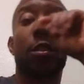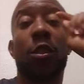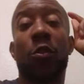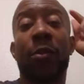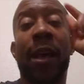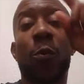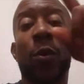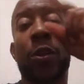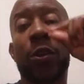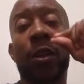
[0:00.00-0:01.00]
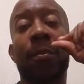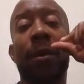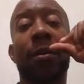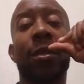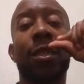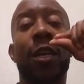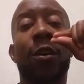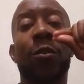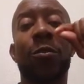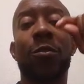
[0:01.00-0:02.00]
So that way you're going to be able to
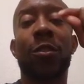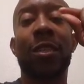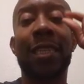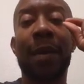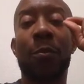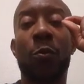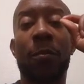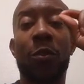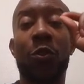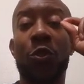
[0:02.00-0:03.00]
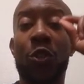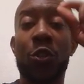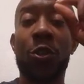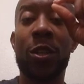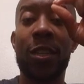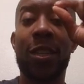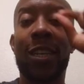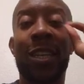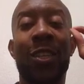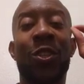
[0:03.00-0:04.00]
tell the type of woman you should
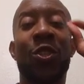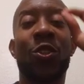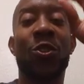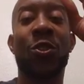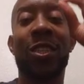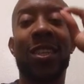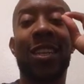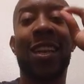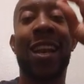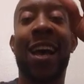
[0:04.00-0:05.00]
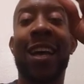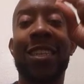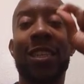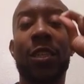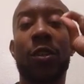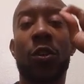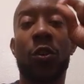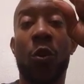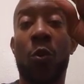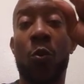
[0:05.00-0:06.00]
and should not
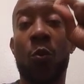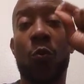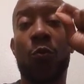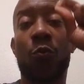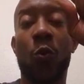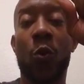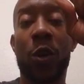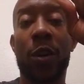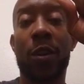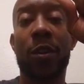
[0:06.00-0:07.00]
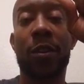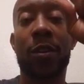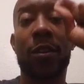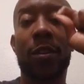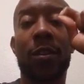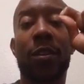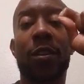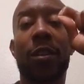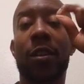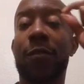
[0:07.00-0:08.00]
go for.
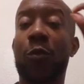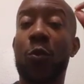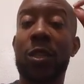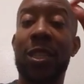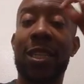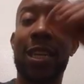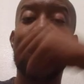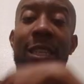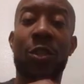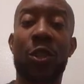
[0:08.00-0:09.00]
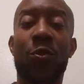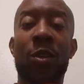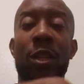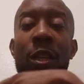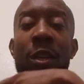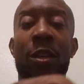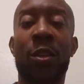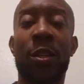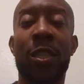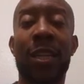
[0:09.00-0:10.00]
And of course, this takes inner strength, inner
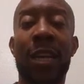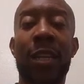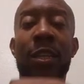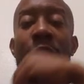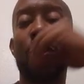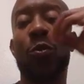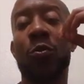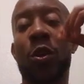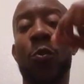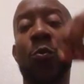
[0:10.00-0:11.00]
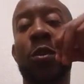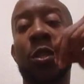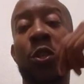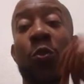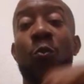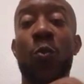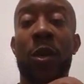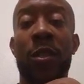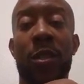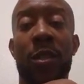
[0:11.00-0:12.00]
understanding, so you know what you
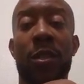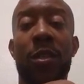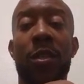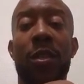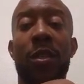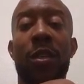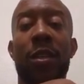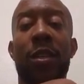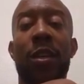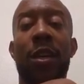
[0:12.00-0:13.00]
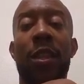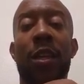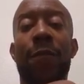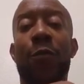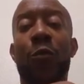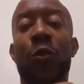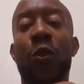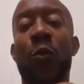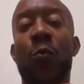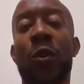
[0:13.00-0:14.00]
want, and therefore you
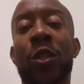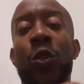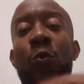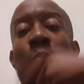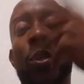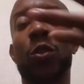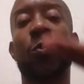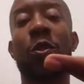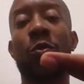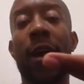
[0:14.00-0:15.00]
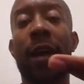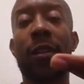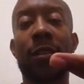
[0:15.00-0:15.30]
know what you want to attract.